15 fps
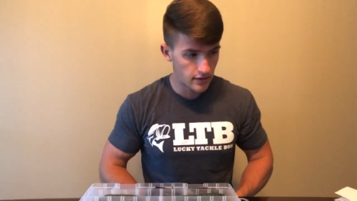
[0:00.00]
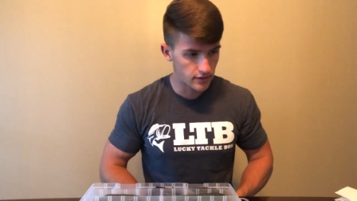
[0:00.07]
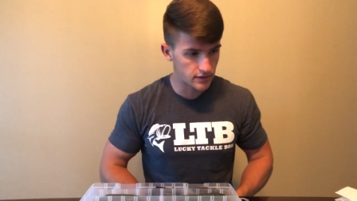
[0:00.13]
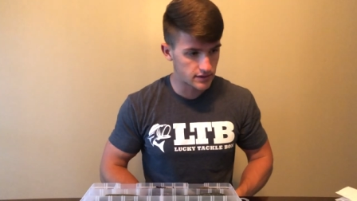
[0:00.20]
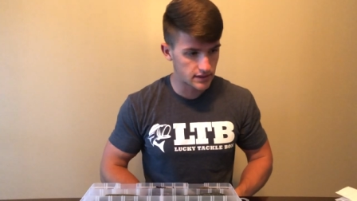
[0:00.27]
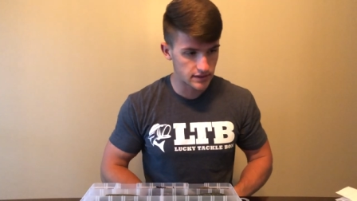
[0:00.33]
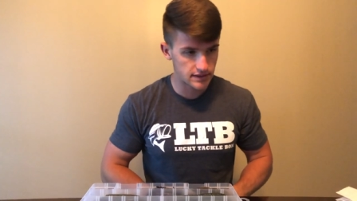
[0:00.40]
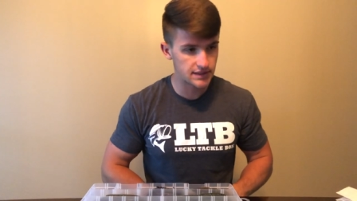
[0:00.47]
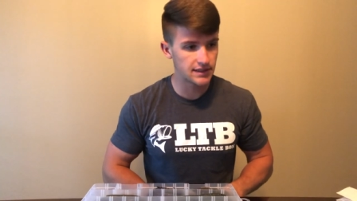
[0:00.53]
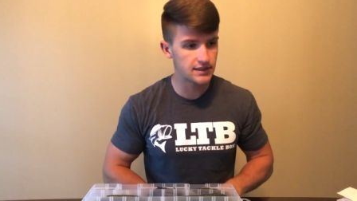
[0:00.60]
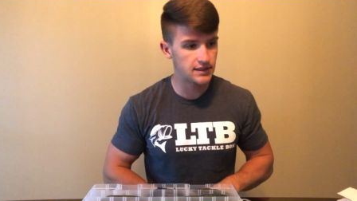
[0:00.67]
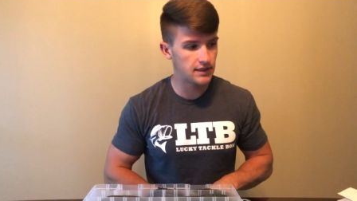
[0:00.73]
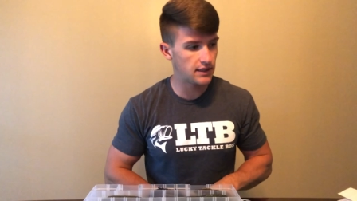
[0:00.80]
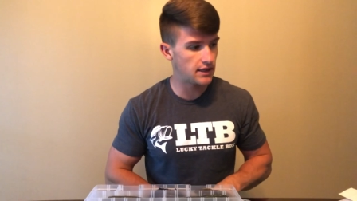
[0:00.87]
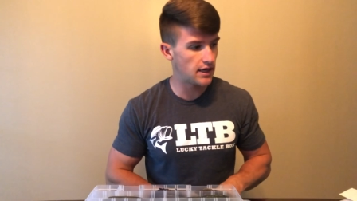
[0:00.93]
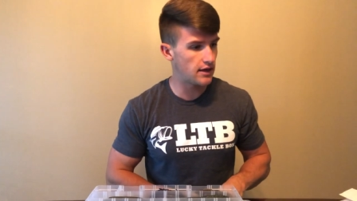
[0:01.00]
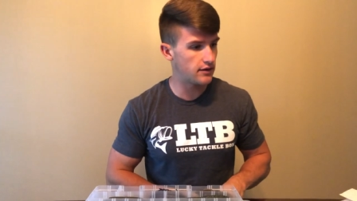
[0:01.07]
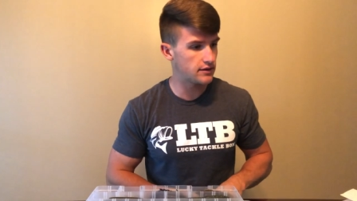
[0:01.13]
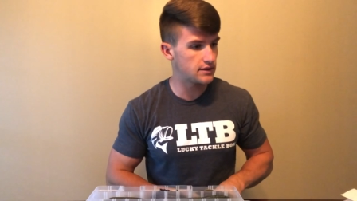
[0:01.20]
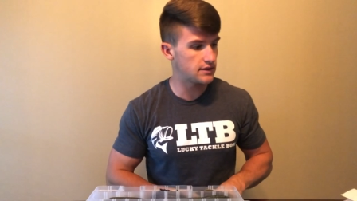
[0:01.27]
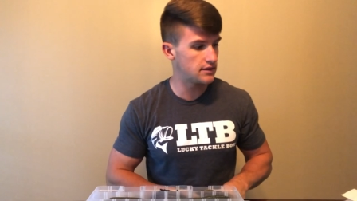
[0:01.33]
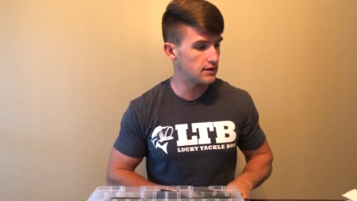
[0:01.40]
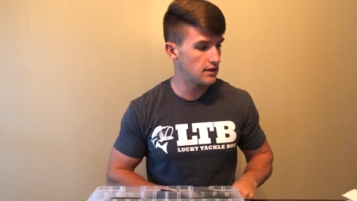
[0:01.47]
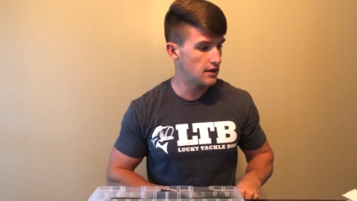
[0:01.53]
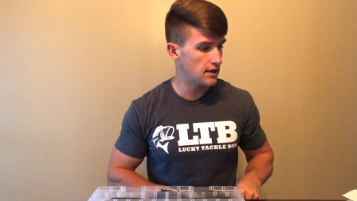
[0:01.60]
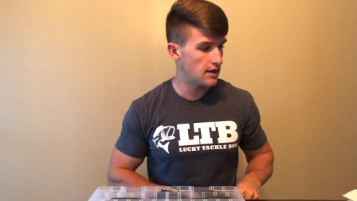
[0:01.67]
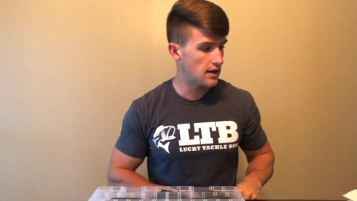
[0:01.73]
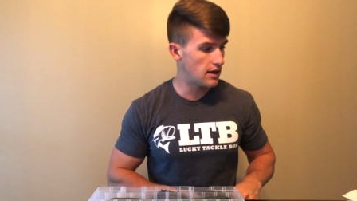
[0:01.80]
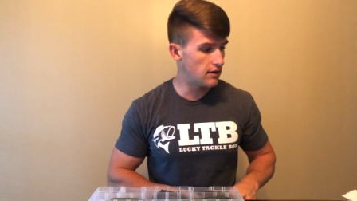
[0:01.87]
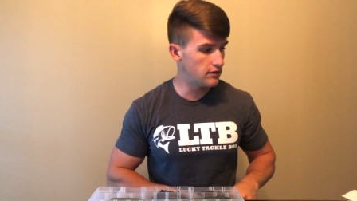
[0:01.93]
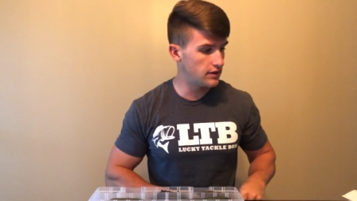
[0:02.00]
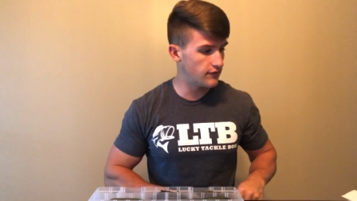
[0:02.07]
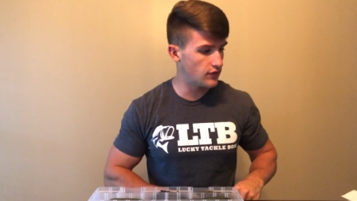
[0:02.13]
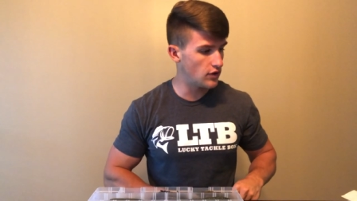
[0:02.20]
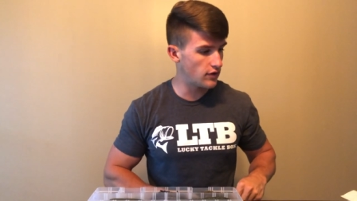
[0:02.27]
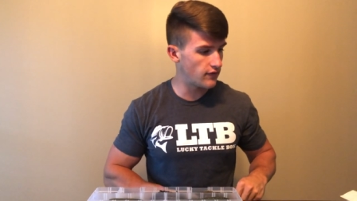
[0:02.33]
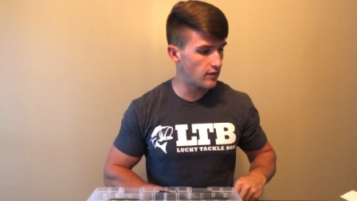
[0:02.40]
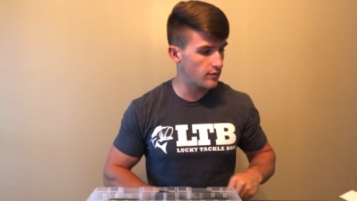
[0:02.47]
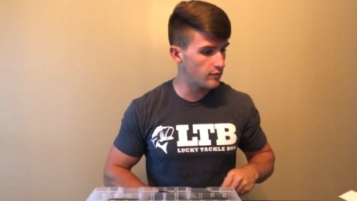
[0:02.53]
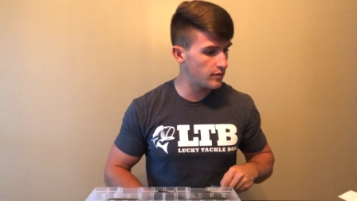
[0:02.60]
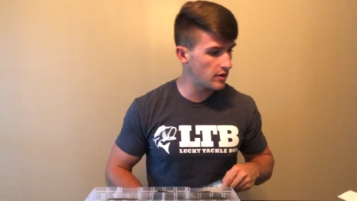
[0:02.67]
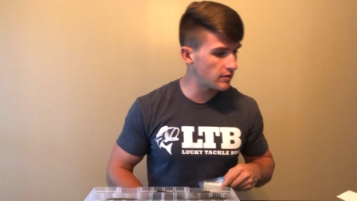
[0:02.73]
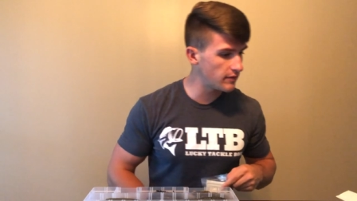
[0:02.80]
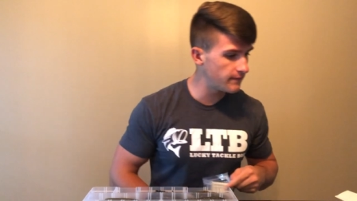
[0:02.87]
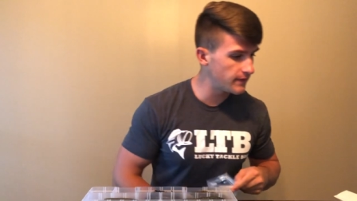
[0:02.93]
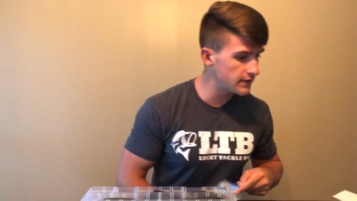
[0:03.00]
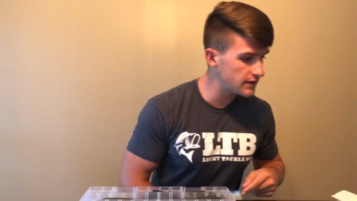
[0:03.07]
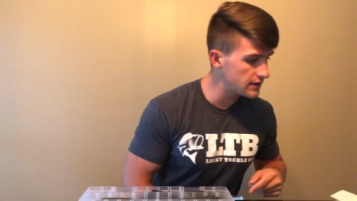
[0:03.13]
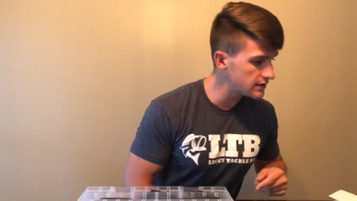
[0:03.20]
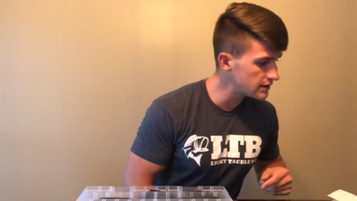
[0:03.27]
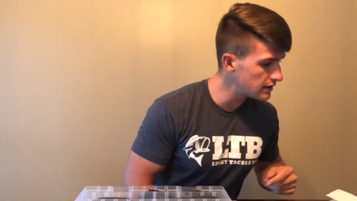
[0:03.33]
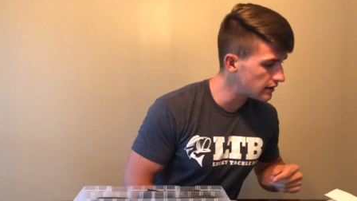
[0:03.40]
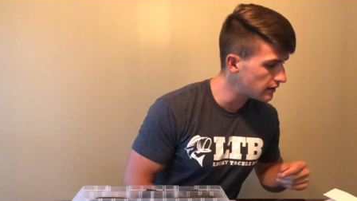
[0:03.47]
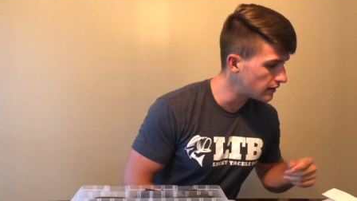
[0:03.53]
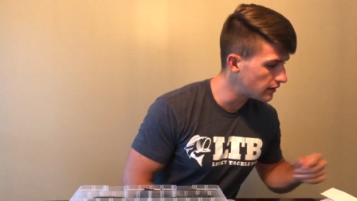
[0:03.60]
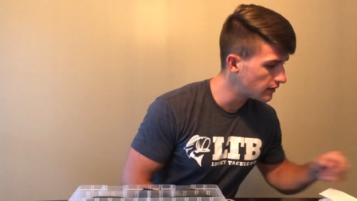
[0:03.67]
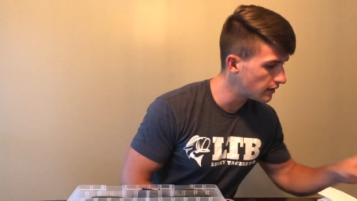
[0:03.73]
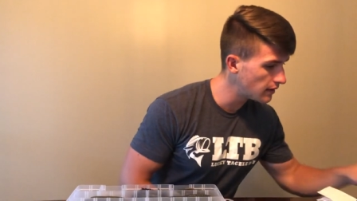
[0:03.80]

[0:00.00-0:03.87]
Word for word: or 16 counts. I don't even know if I'm gonna be able to fit these in.